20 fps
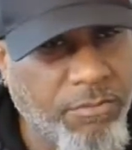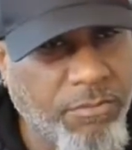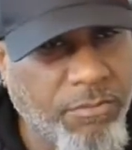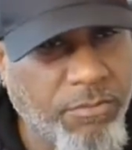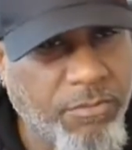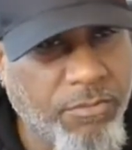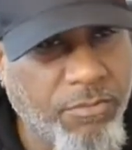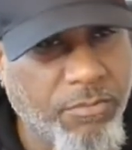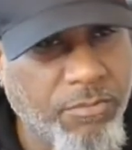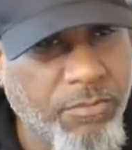
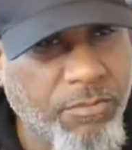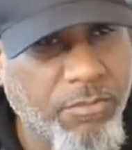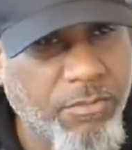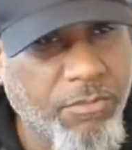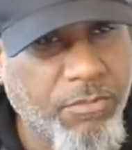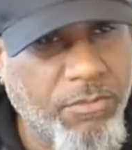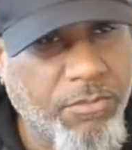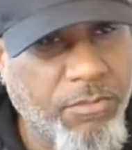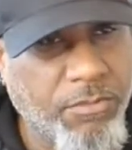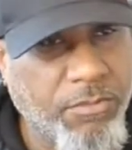
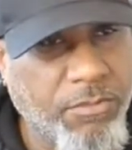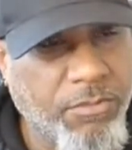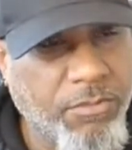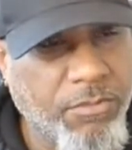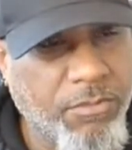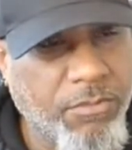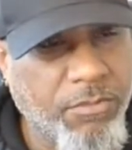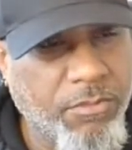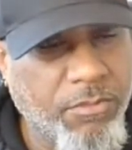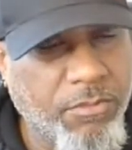
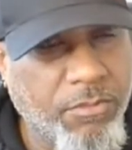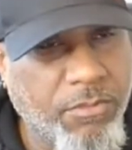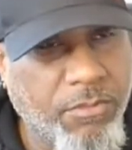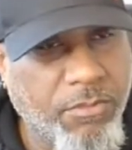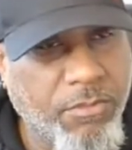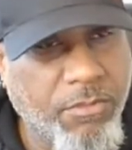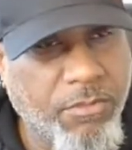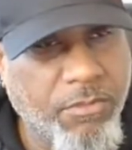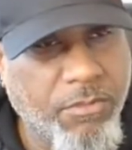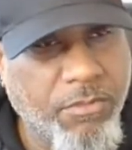
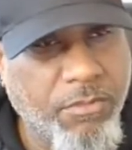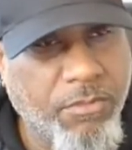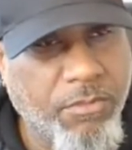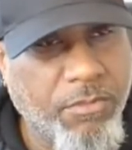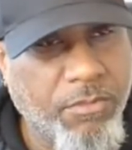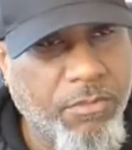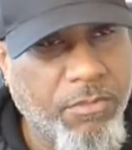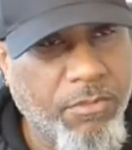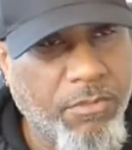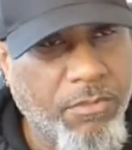
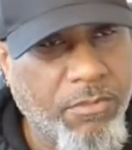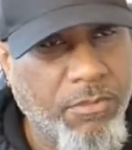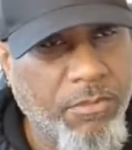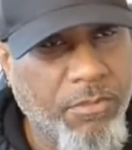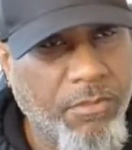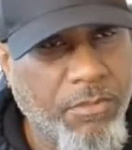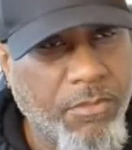Nobody speaks.